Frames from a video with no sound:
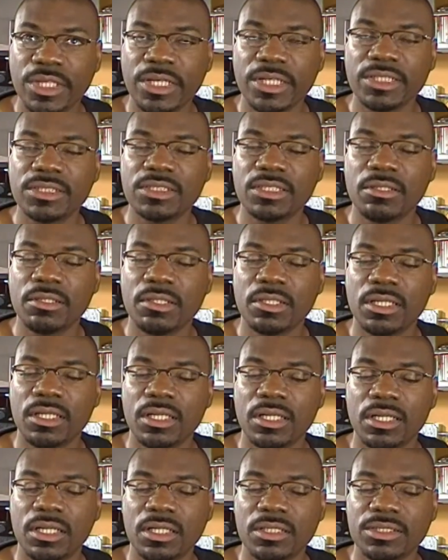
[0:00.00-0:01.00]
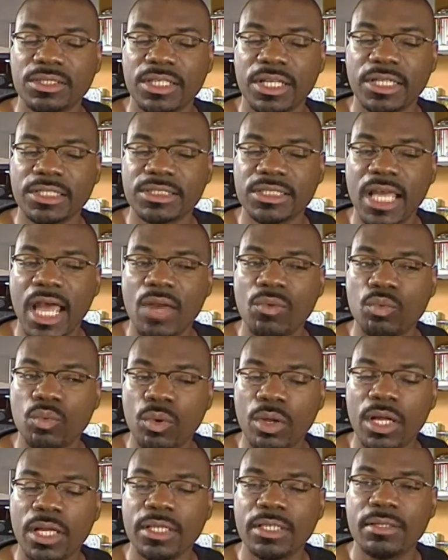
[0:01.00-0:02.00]
there's
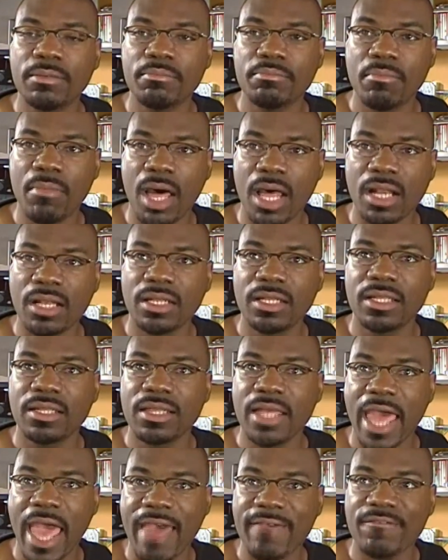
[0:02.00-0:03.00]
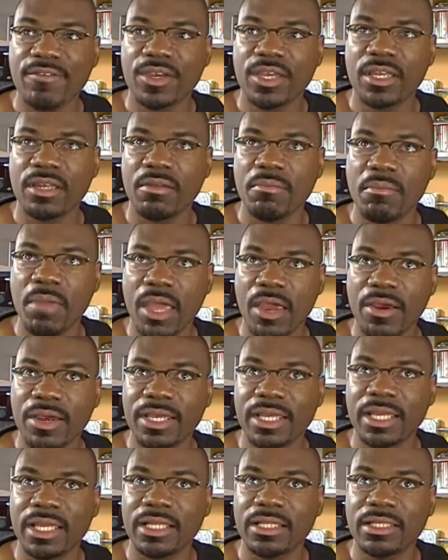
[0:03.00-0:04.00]
not one monolith African
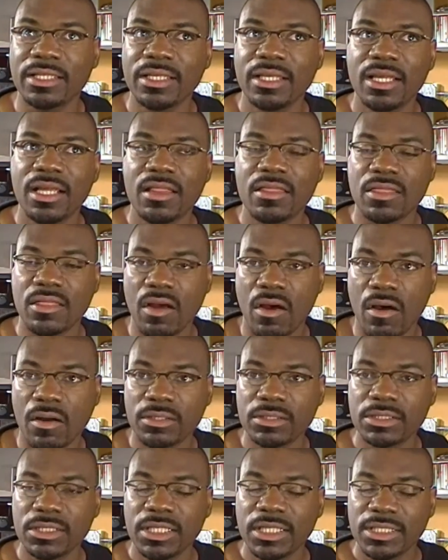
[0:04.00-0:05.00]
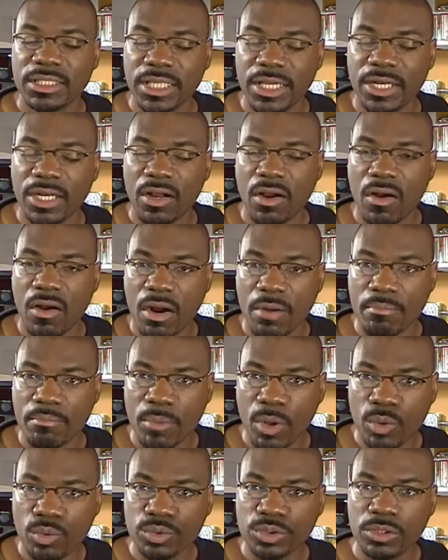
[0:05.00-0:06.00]
American thought. There
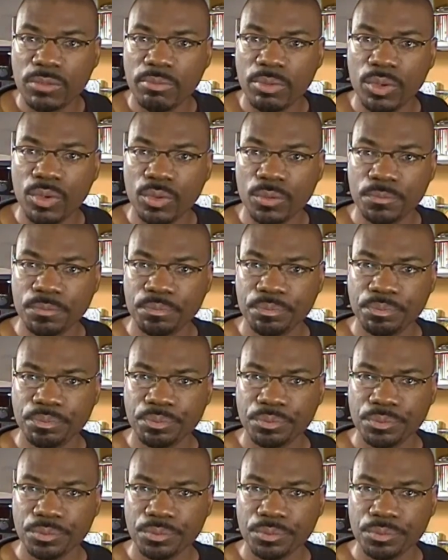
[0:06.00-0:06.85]
are multiple